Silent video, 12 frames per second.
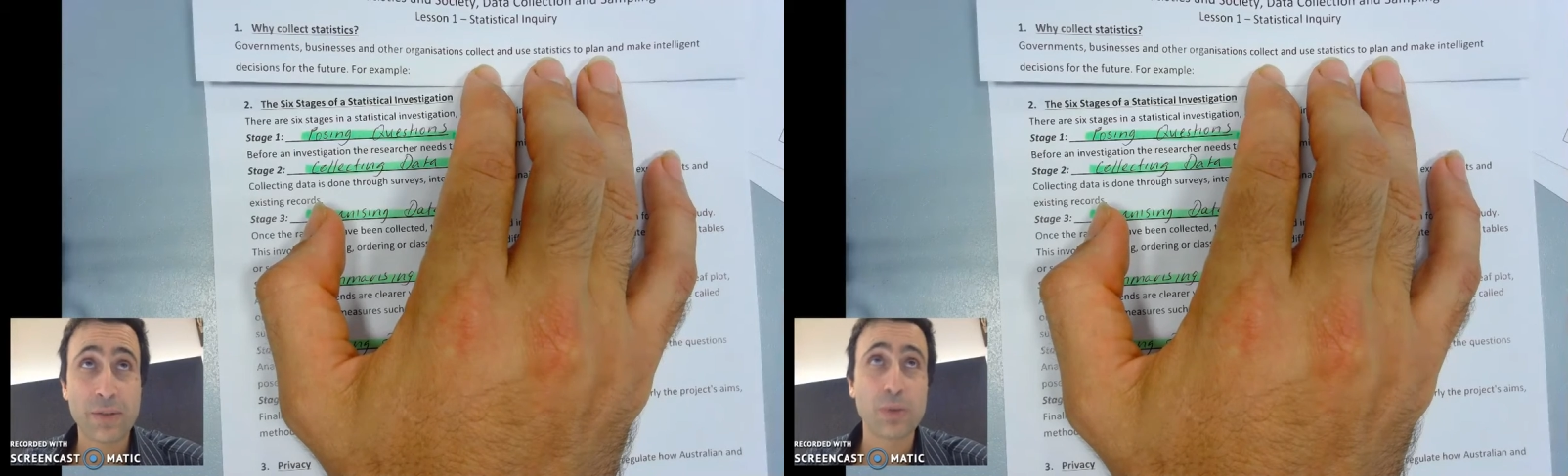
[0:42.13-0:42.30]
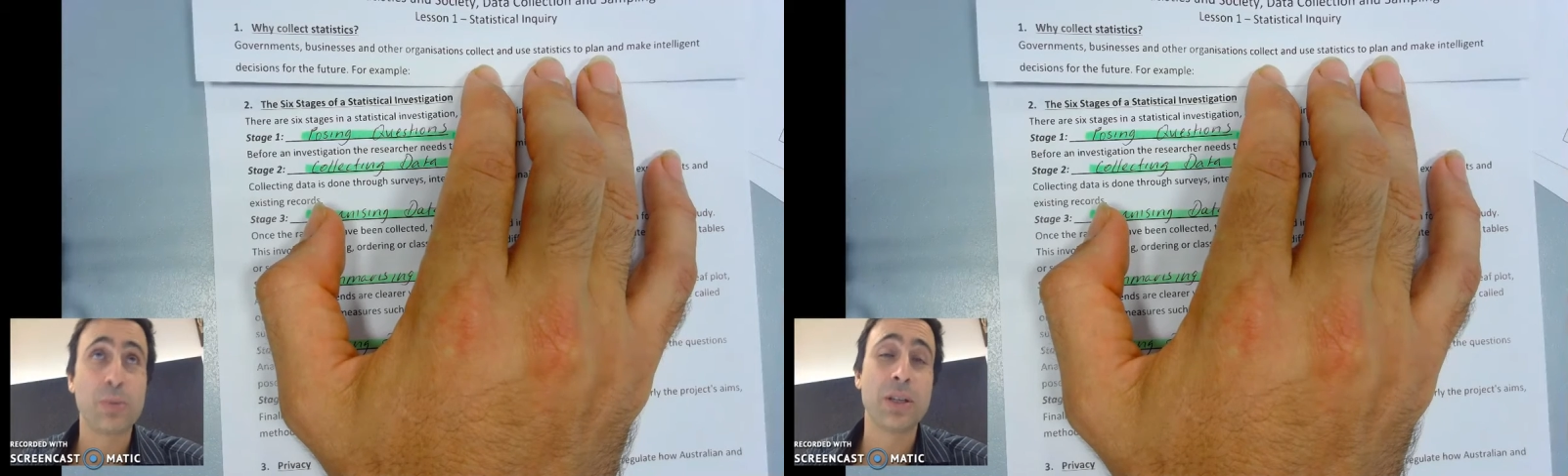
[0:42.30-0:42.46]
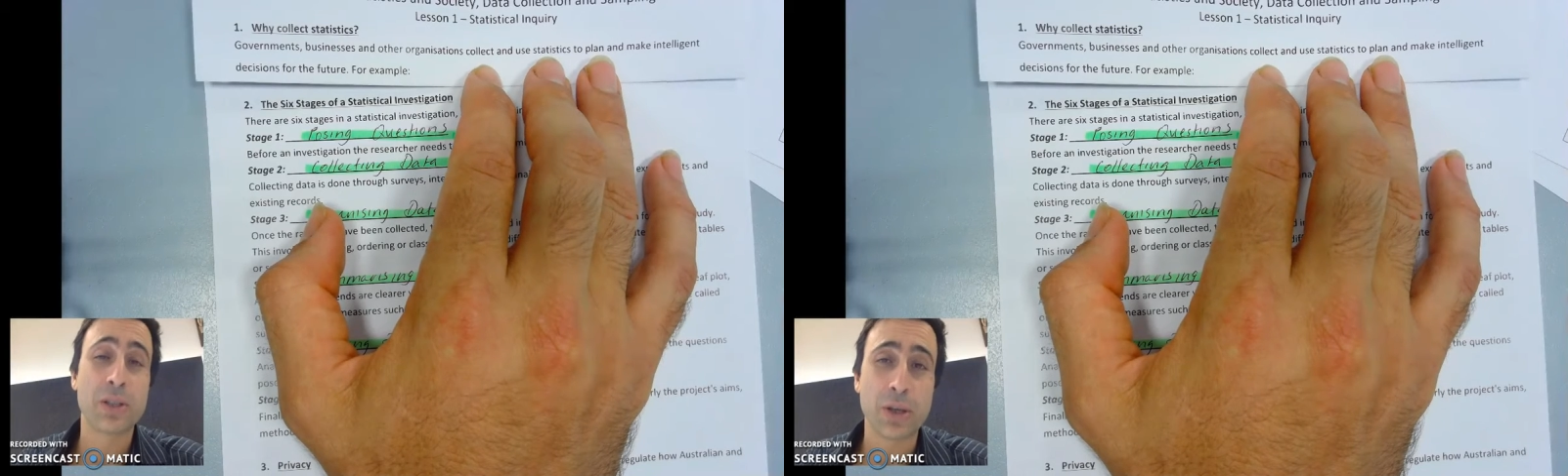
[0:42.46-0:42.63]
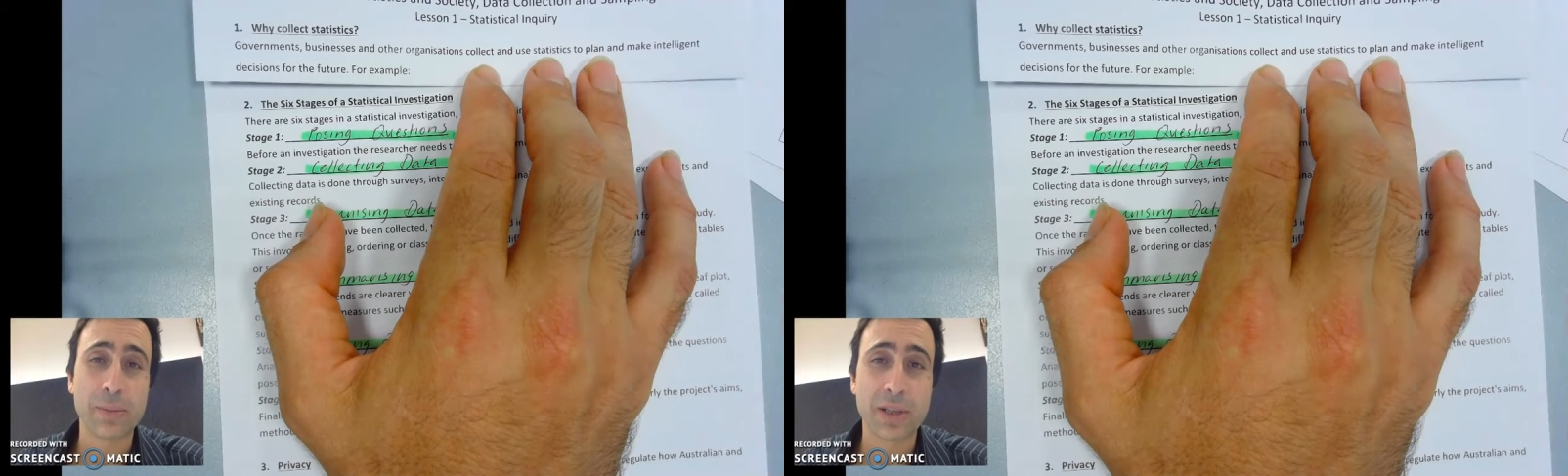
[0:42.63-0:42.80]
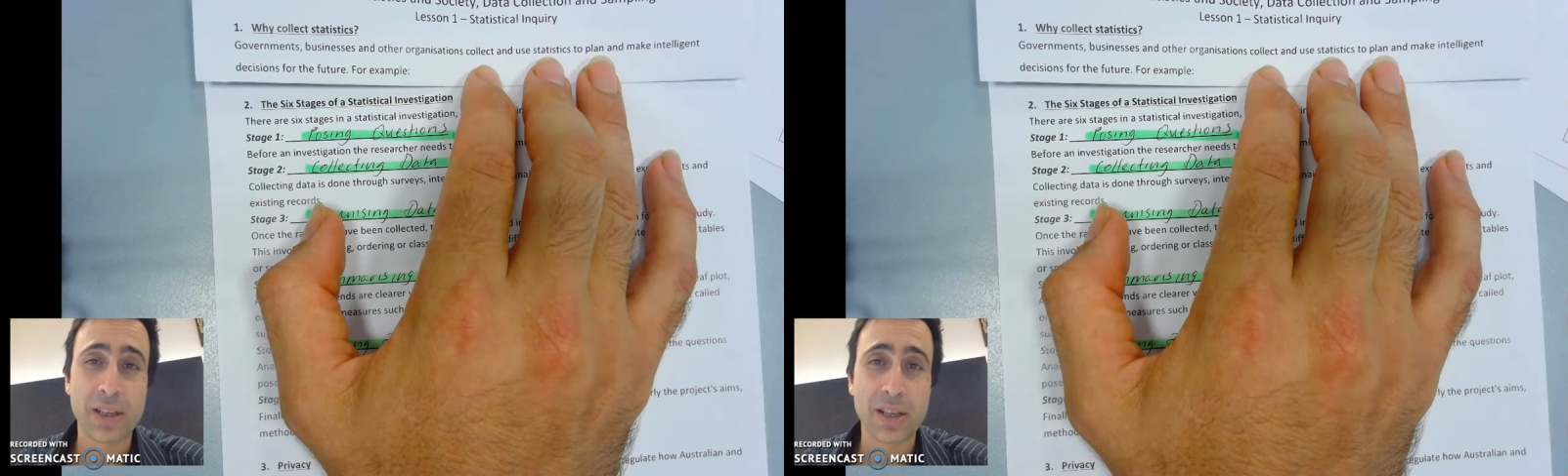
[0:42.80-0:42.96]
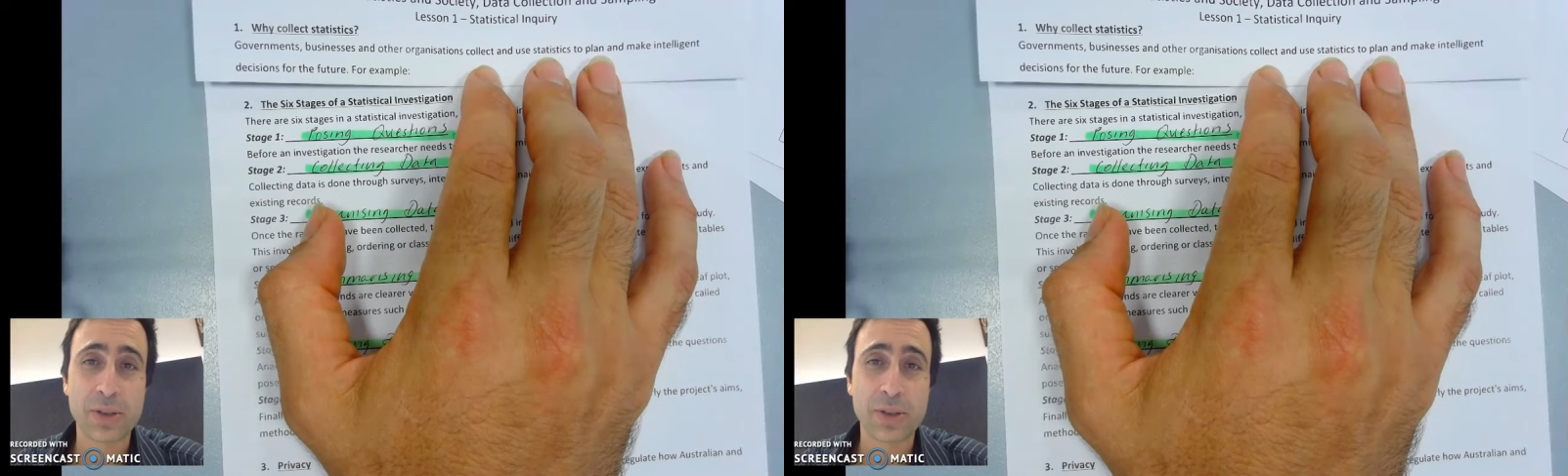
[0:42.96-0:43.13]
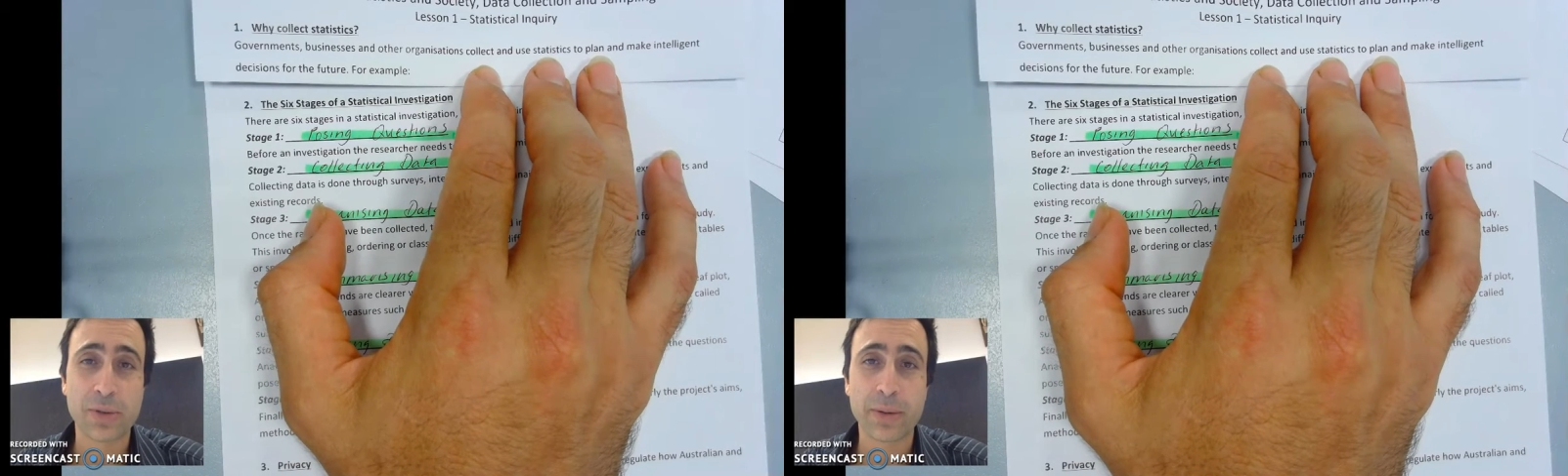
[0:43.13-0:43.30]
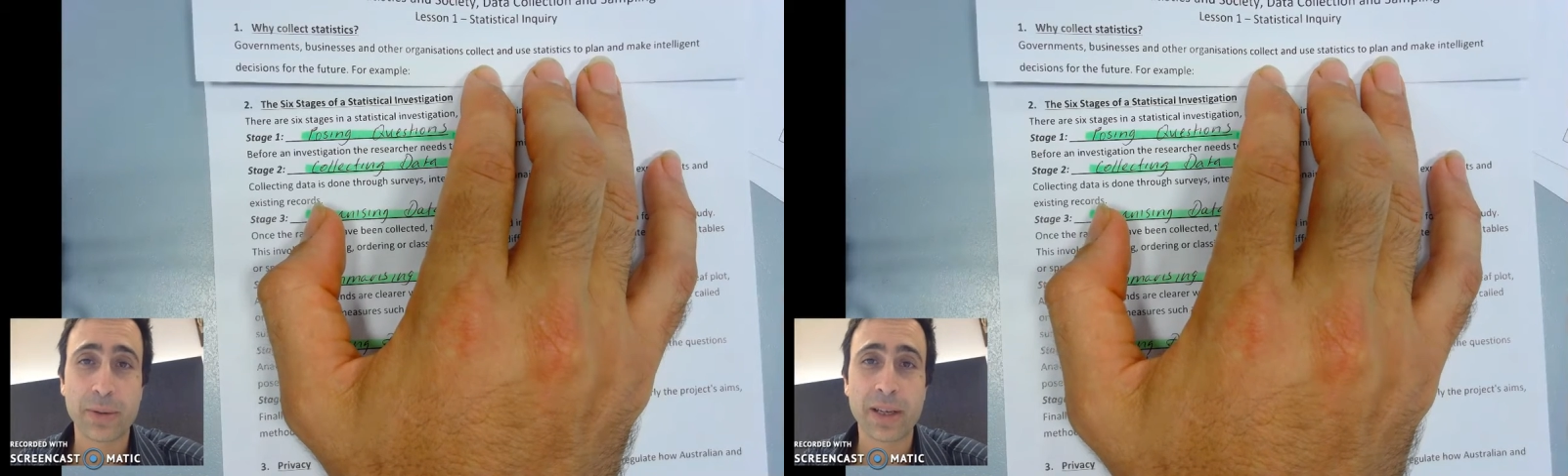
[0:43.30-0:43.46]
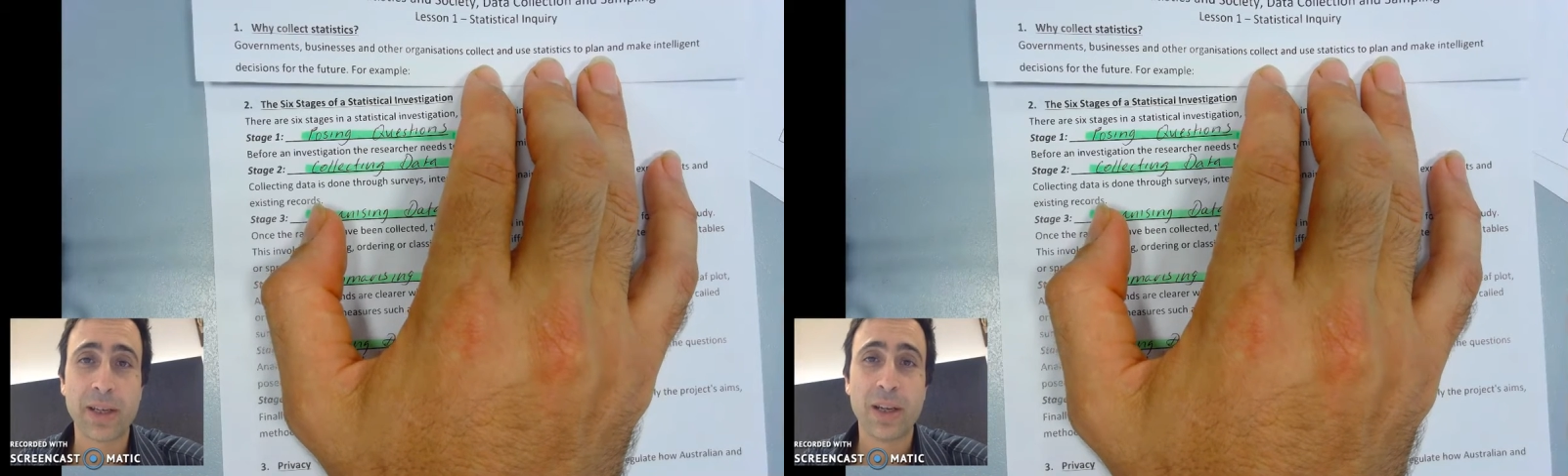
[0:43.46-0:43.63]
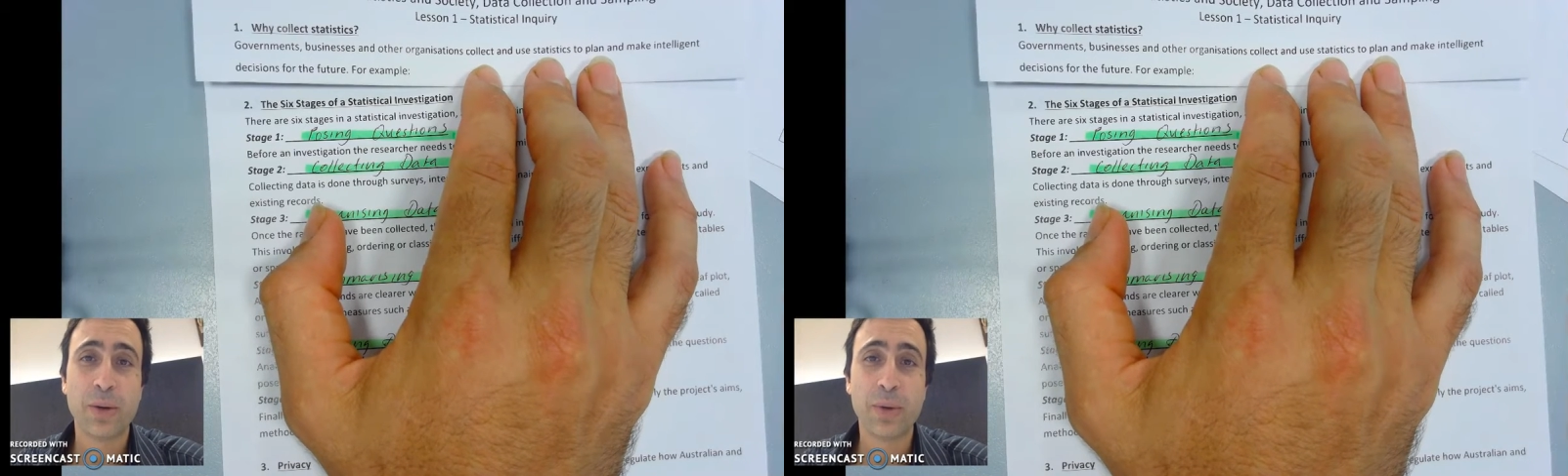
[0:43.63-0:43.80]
ever been a time in history where